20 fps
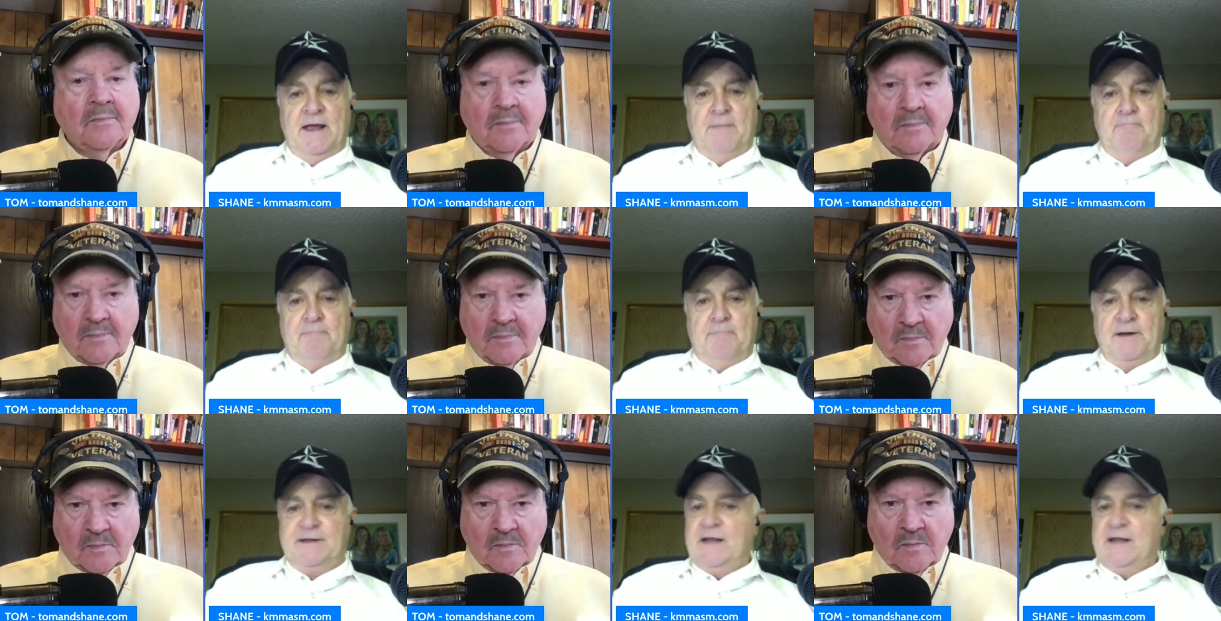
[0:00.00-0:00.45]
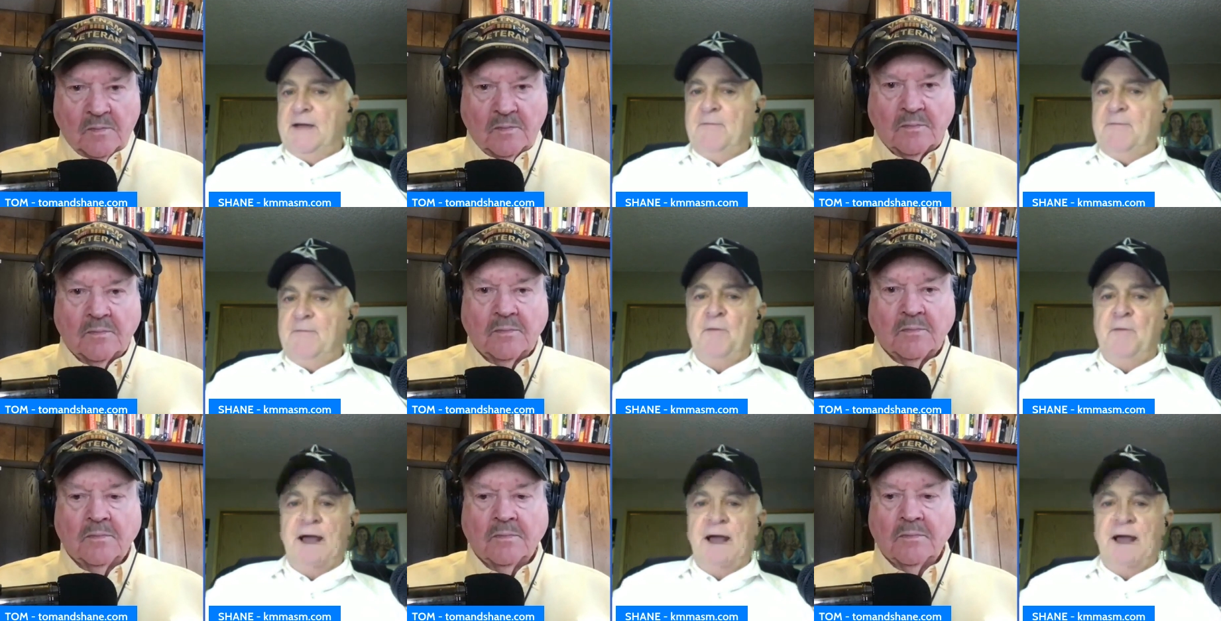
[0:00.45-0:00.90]
Speaker 1: But come
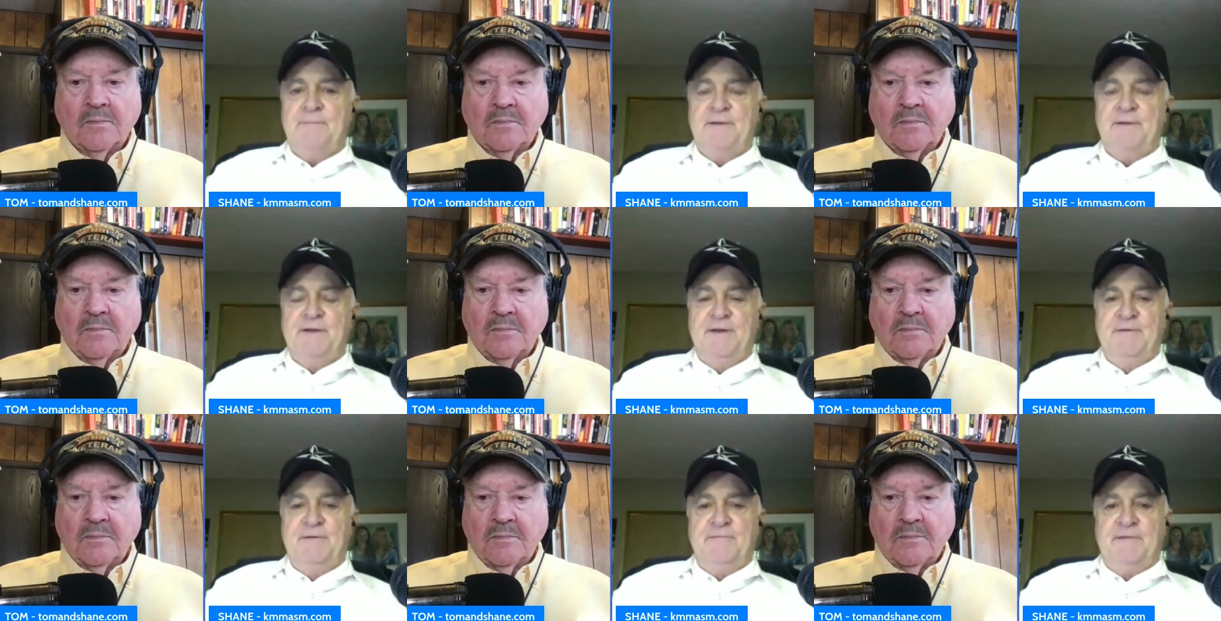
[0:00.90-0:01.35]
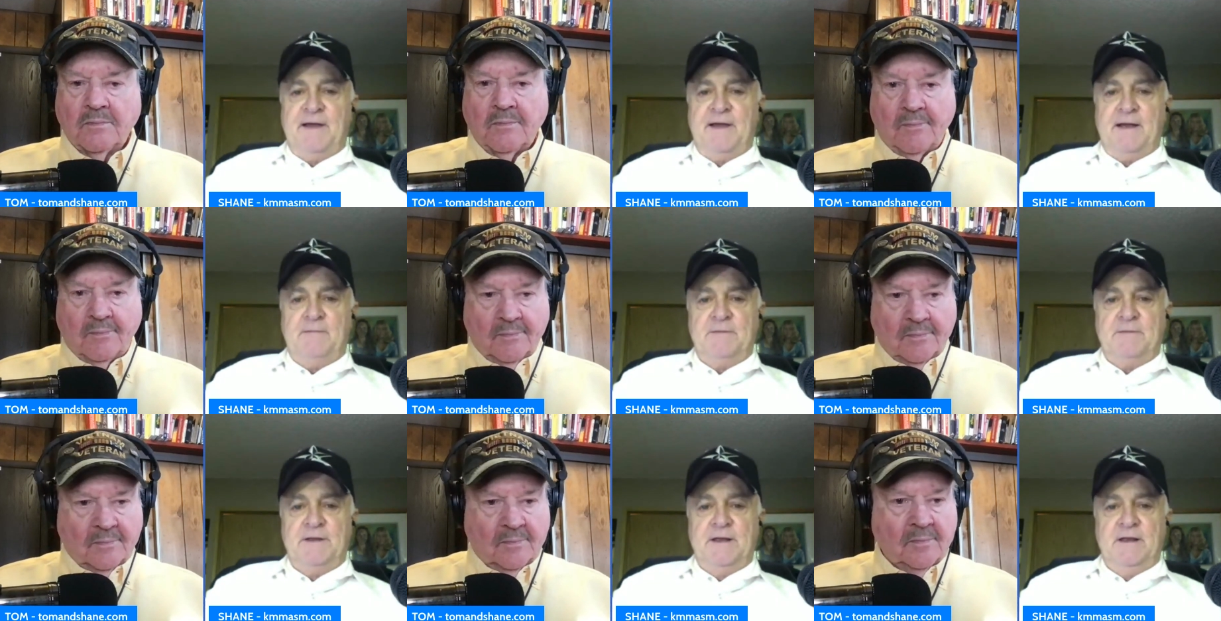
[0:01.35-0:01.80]
home happy to your
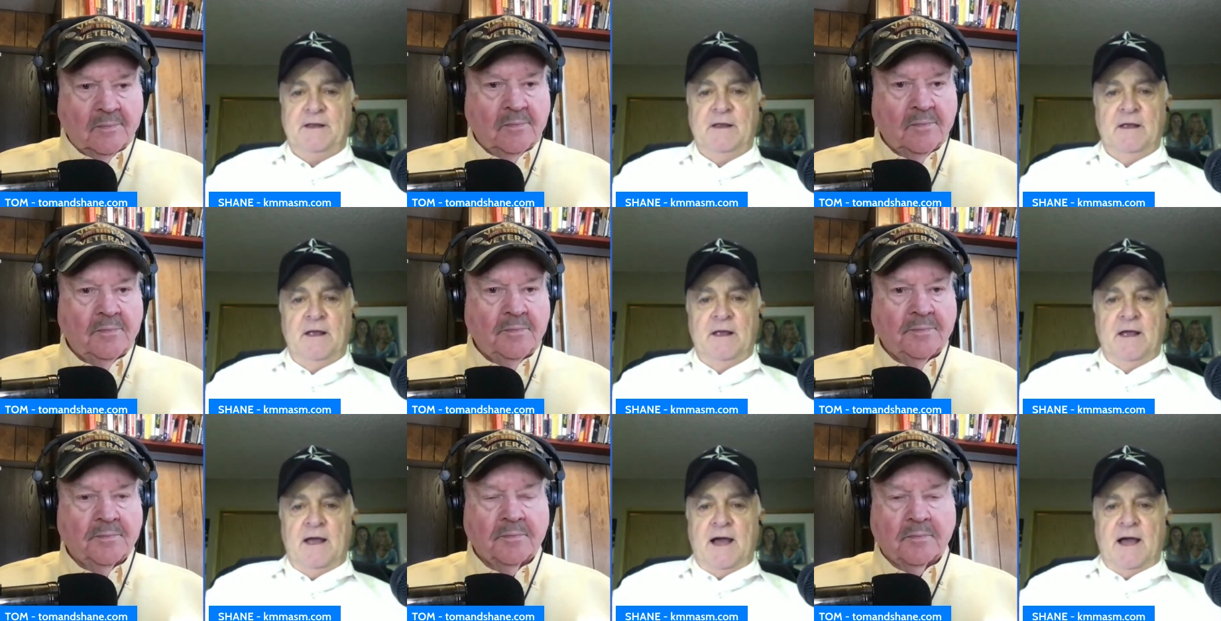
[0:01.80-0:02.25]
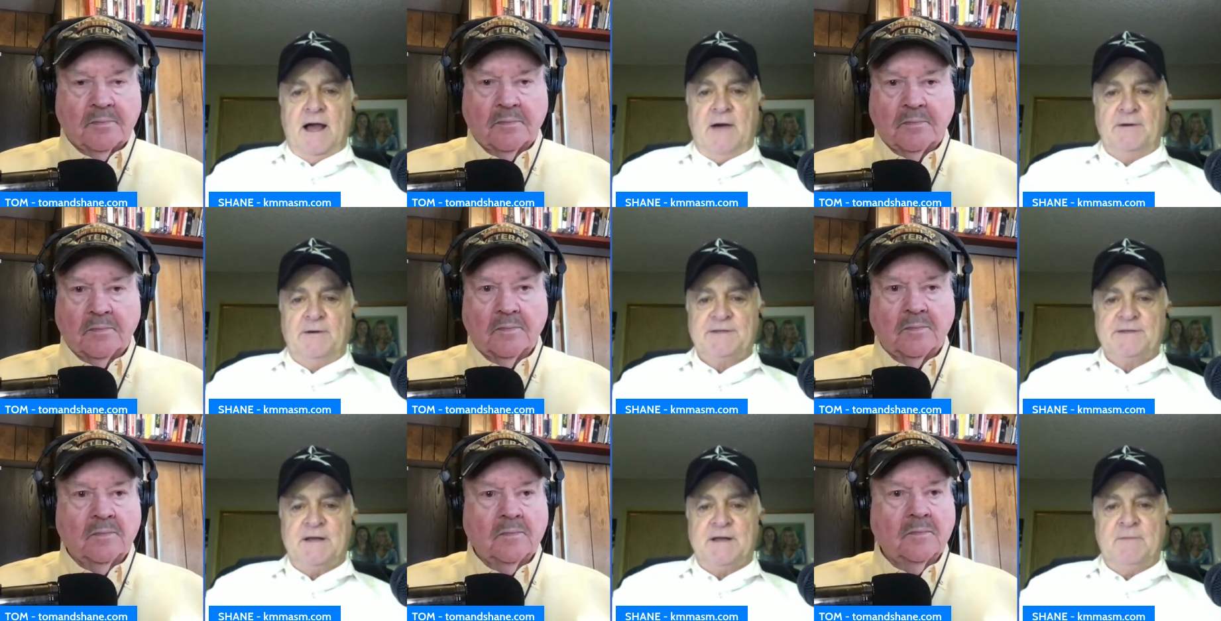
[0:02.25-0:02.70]
family.
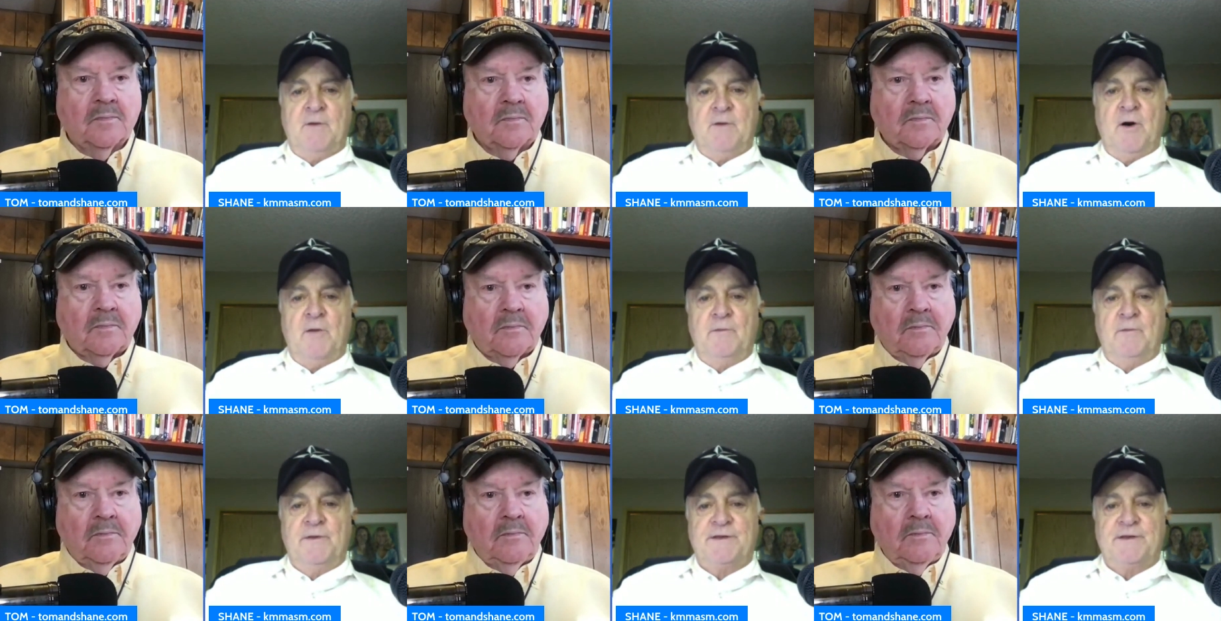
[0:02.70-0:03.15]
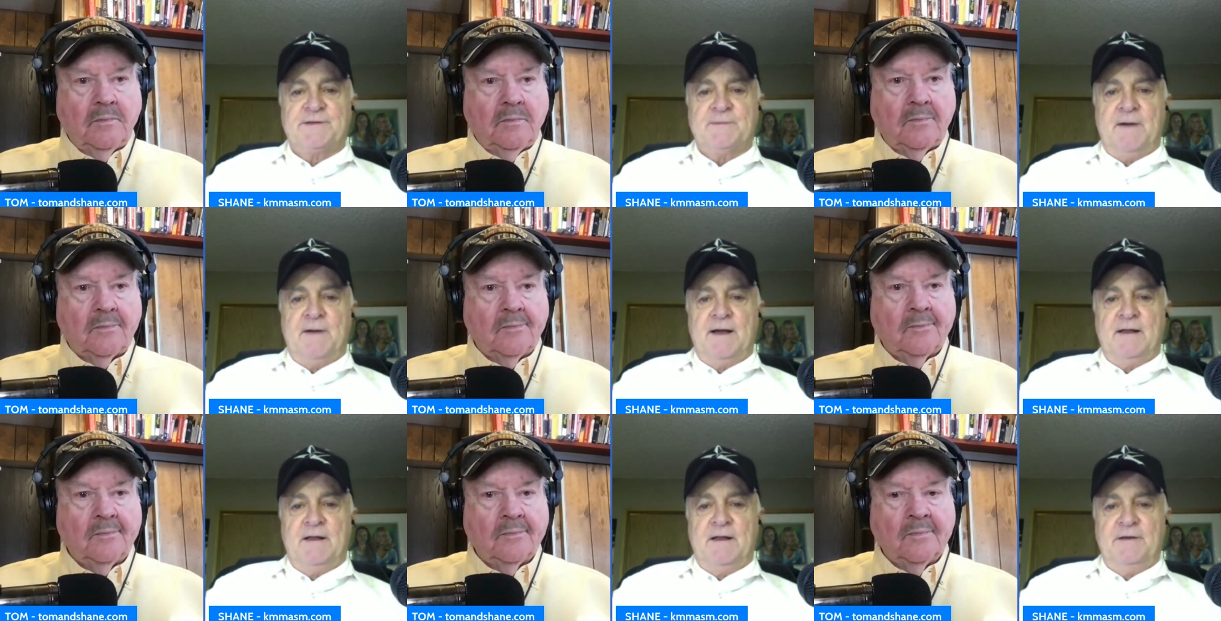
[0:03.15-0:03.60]
Always come home with a
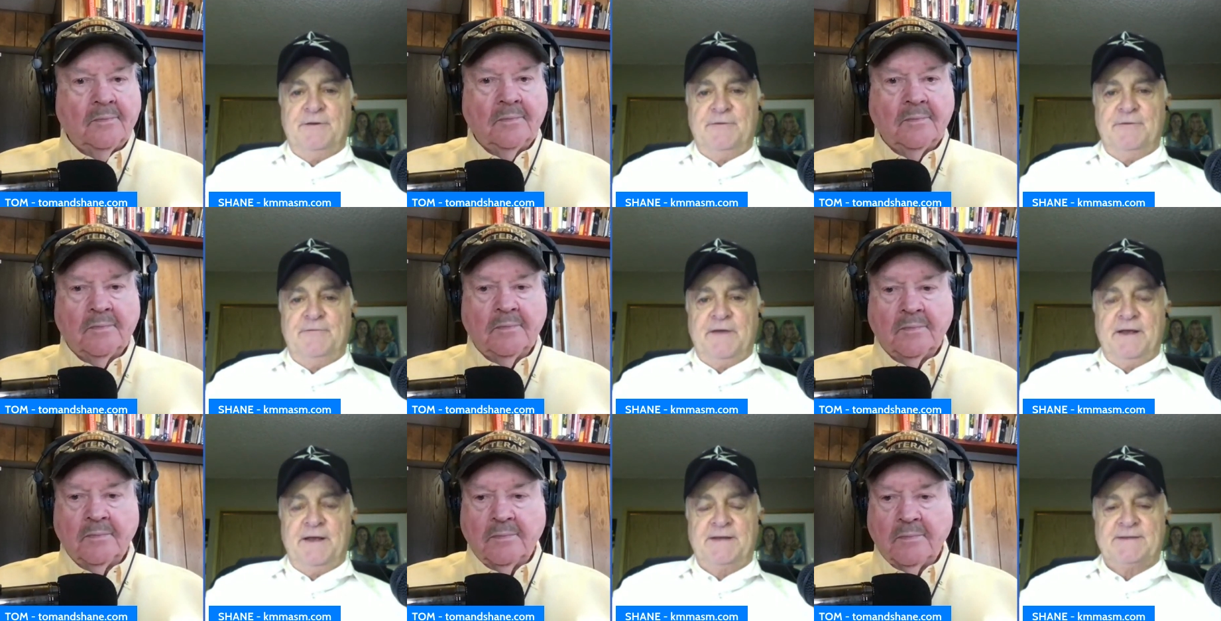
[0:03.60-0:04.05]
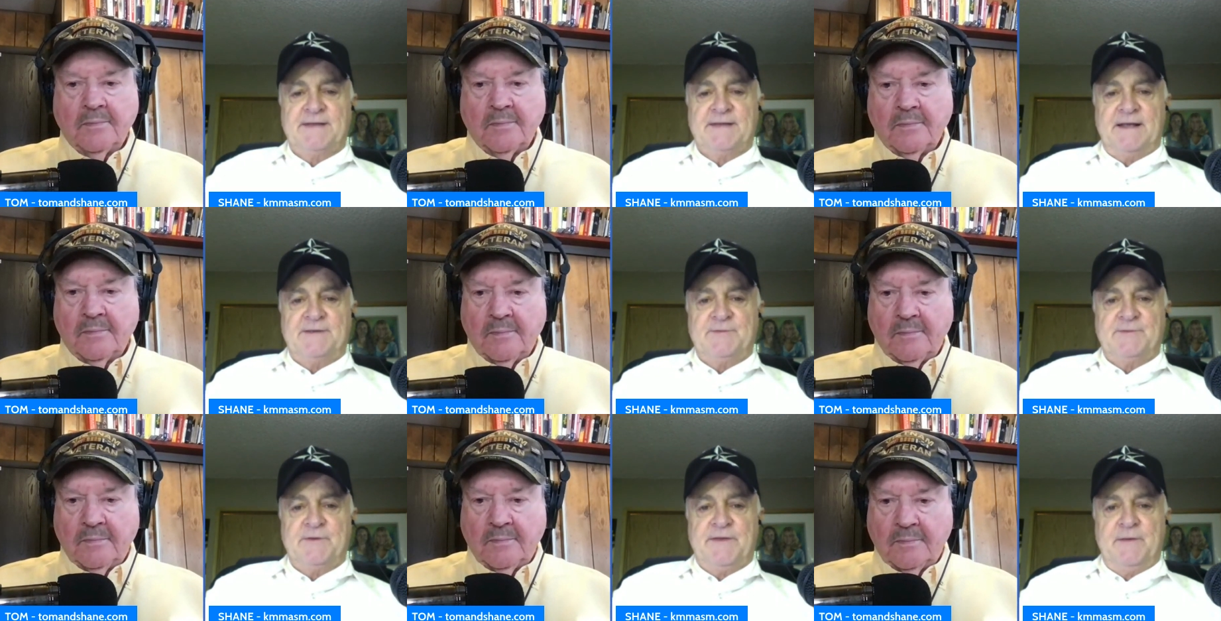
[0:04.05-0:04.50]
smile on your face. That's
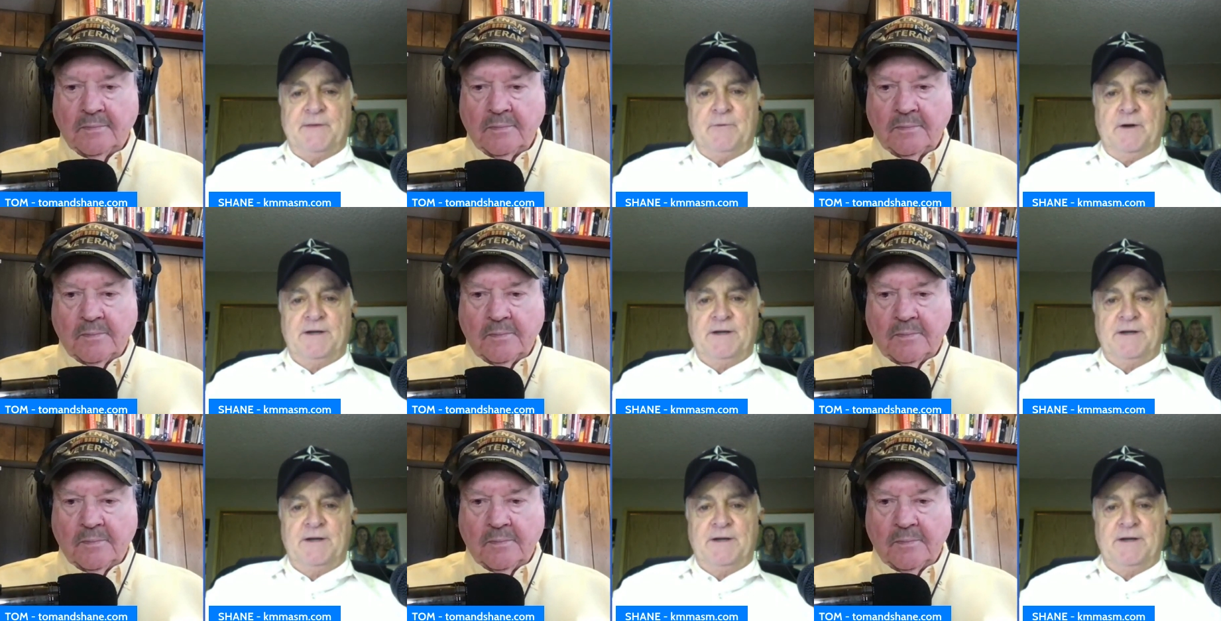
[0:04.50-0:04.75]
what they want to